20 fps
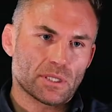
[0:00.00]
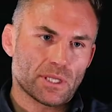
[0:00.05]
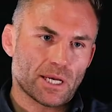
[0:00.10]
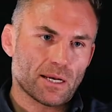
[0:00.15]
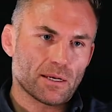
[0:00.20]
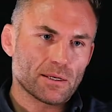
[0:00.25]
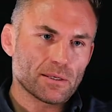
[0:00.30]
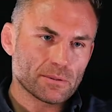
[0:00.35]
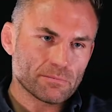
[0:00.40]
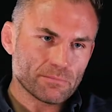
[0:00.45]
And
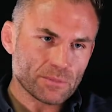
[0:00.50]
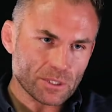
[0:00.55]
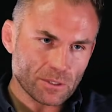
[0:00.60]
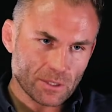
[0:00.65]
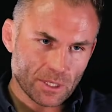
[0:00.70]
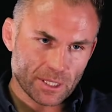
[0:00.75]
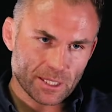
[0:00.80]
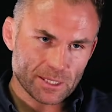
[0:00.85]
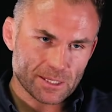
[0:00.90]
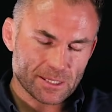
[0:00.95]
that, you know,
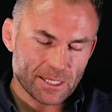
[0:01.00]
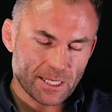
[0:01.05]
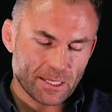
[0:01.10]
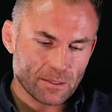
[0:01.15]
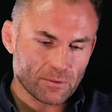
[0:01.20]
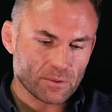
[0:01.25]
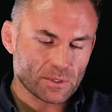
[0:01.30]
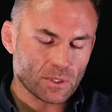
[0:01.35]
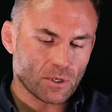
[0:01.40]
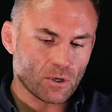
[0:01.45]
like I said,
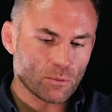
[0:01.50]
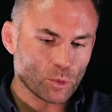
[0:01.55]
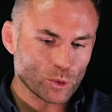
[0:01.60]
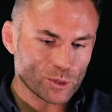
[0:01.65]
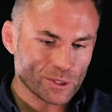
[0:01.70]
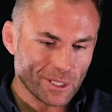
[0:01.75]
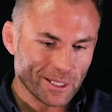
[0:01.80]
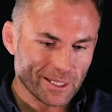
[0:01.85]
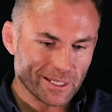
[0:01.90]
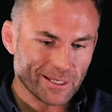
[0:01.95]
it was
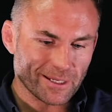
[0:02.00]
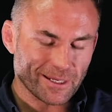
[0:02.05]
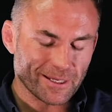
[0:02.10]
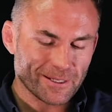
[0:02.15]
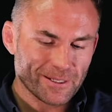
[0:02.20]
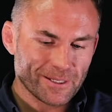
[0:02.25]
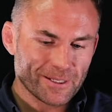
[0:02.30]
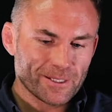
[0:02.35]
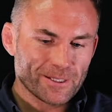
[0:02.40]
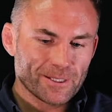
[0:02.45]
almost like a
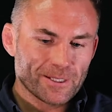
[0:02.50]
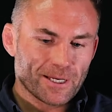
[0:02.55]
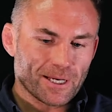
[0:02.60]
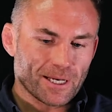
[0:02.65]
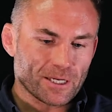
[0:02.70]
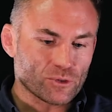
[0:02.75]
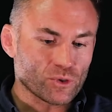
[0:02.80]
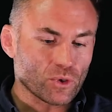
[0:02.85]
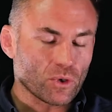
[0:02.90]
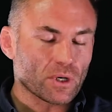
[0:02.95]

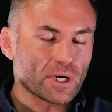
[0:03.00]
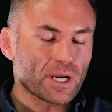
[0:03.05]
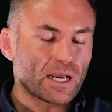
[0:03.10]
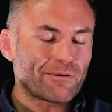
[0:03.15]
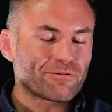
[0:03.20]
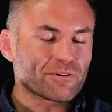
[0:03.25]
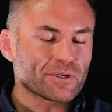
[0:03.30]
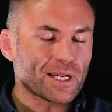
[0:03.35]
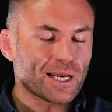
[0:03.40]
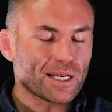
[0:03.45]
drug
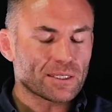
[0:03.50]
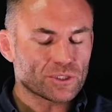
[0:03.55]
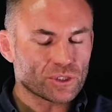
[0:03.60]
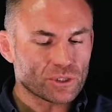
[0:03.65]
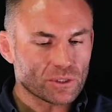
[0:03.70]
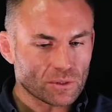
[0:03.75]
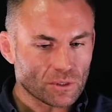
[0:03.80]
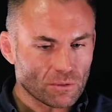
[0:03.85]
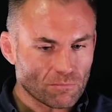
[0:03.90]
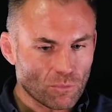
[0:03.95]
after that,
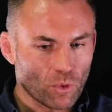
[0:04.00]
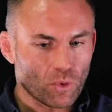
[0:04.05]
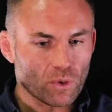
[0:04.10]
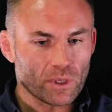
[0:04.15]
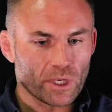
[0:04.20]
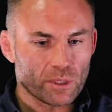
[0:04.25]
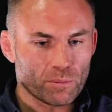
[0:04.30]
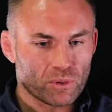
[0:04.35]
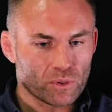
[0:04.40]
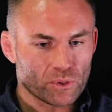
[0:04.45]
you know. The
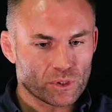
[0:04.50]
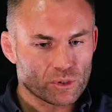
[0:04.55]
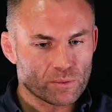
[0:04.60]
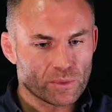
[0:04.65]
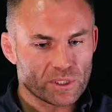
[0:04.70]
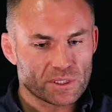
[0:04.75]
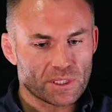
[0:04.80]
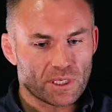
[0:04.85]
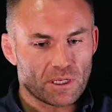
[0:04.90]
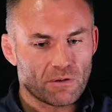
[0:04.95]
more I pushed
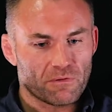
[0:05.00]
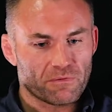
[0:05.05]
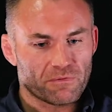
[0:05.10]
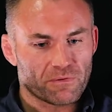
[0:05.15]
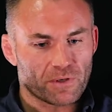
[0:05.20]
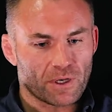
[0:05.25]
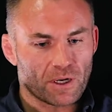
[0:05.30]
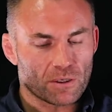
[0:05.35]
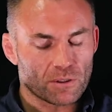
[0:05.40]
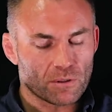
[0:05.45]

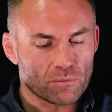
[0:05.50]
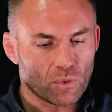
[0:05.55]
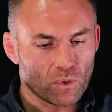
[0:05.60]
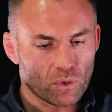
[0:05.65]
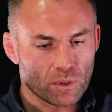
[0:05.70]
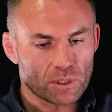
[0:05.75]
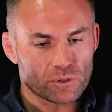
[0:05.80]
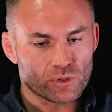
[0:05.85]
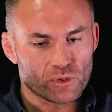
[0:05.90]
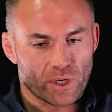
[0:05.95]
myself, or the
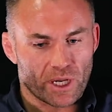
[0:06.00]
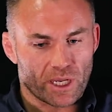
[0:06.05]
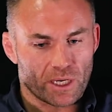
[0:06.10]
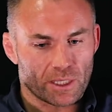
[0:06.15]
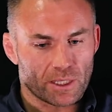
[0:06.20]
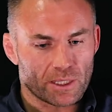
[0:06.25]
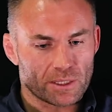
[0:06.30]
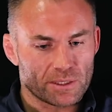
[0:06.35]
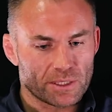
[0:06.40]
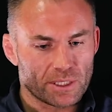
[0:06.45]
more
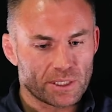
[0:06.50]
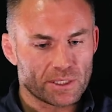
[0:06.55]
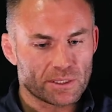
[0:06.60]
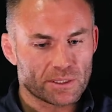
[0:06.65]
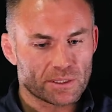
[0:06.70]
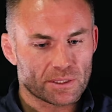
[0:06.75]
training I did,